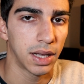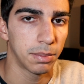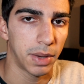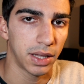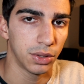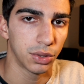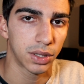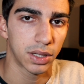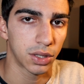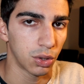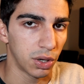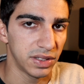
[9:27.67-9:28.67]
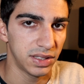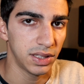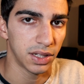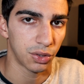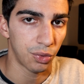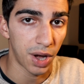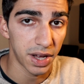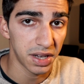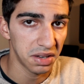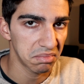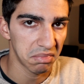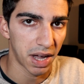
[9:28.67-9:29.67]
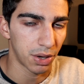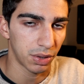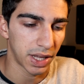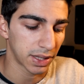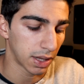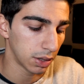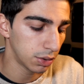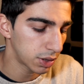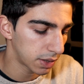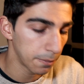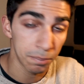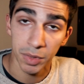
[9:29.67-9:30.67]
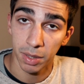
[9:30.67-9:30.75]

That might look noisy and grainy. I don't like that look.